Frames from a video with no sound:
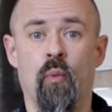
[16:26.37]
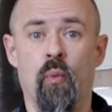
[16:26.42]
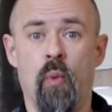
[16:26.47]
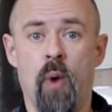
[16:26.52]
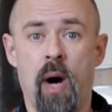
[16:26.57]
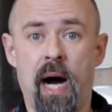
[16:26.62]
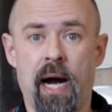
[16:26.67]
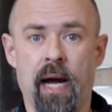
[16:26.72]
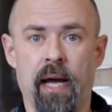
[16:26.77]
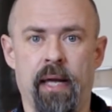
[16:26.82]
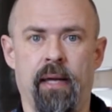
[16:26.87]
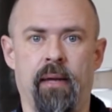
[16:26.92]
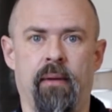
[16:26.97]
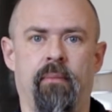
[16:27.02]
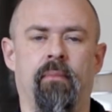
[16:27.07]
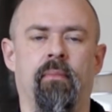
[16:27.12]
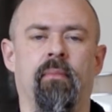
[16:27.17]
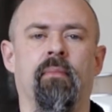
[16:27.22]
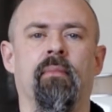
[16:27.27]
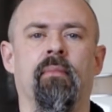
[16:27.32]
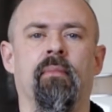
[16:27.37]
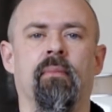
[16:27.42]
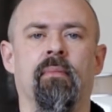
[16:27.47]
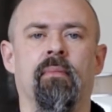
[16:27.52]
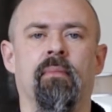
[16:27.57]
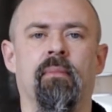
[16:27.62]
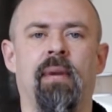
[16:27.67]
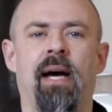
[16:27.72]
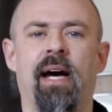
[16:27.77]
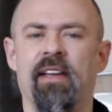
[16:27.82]
why,
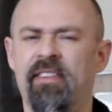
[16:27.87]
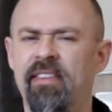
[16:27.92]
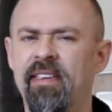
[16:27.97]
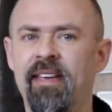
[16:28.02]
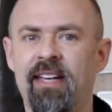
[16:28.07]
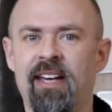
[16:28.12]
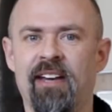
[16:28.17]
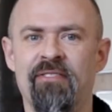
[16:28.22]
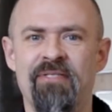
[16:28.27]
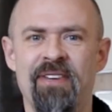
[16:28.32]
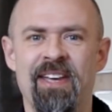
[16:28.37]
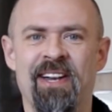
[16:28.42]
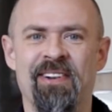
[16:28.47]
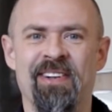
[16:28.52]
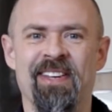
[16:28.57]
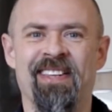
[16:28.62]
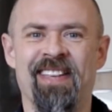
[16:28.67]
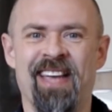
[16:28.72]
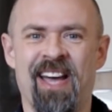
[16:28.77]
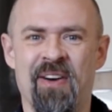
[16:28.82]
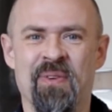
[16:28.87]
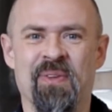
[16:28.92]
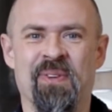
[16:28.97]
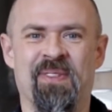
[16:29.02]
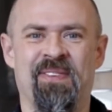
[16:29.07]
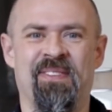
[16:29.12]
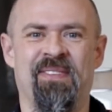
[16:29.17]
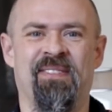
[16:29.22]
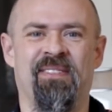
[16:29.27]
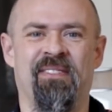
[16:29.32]
I think I figured it
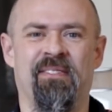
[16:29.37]
out.